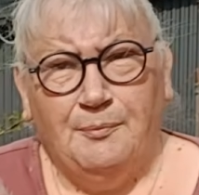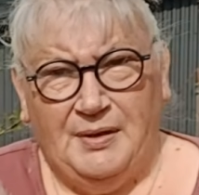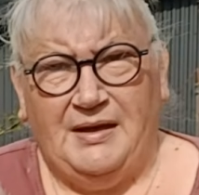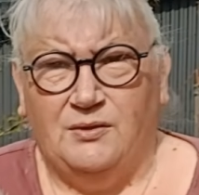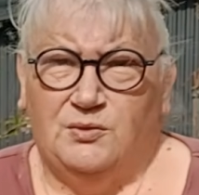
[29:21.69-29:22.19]

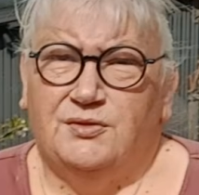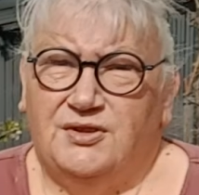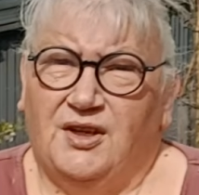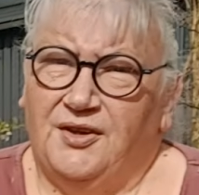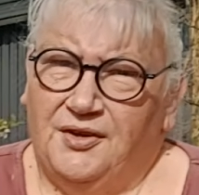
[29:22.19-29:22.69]
but
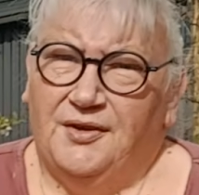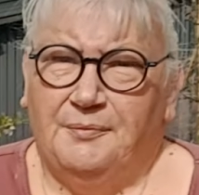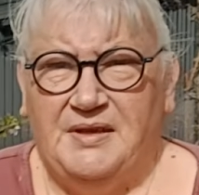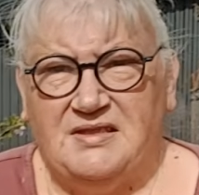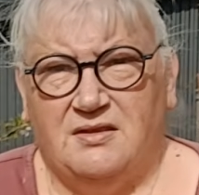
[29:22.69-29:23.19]
also
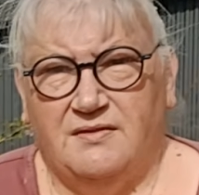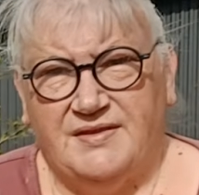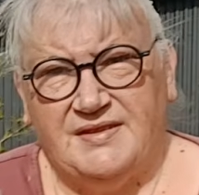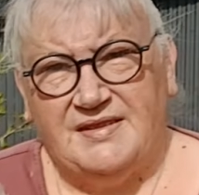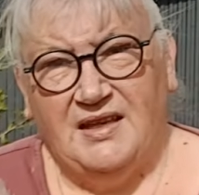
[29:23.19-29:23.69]
Met
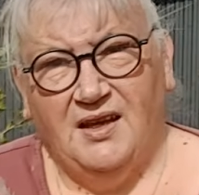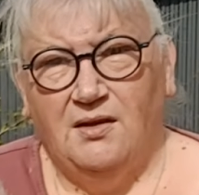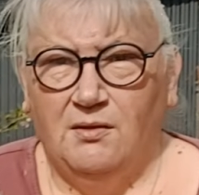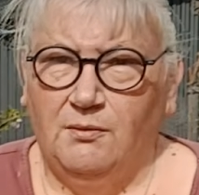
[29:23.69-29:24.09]
Service is saying